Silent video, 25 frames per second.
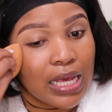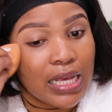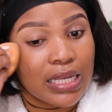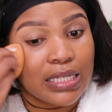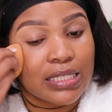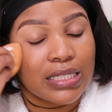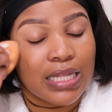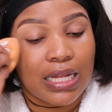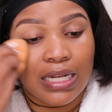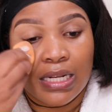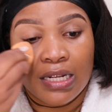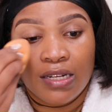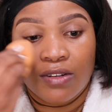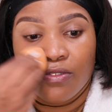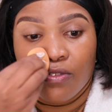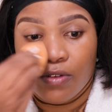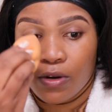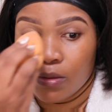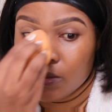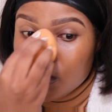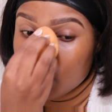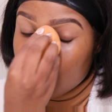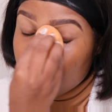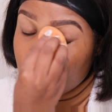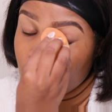start it
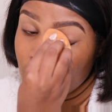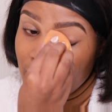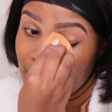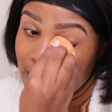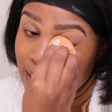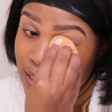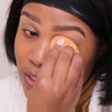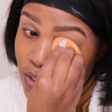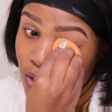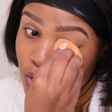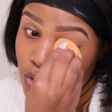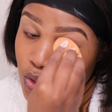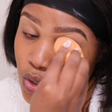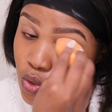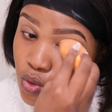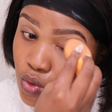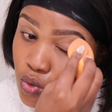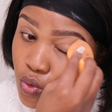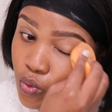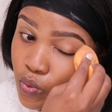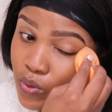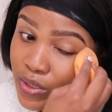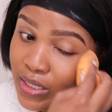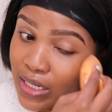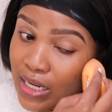from scratch or don't
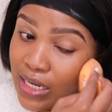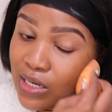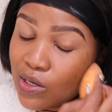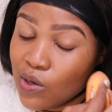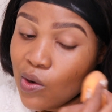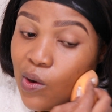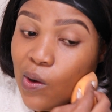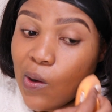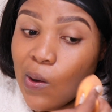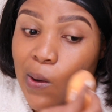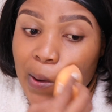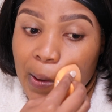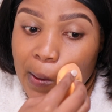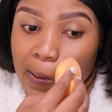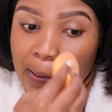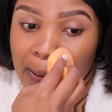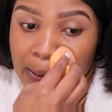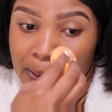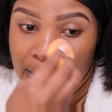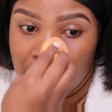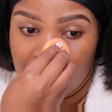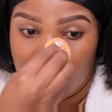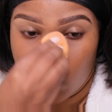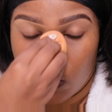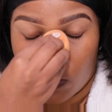do it at all,
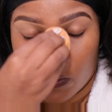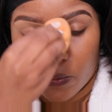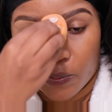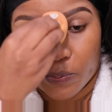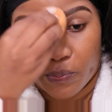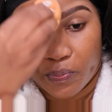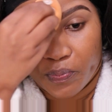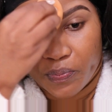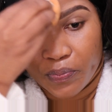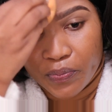you know.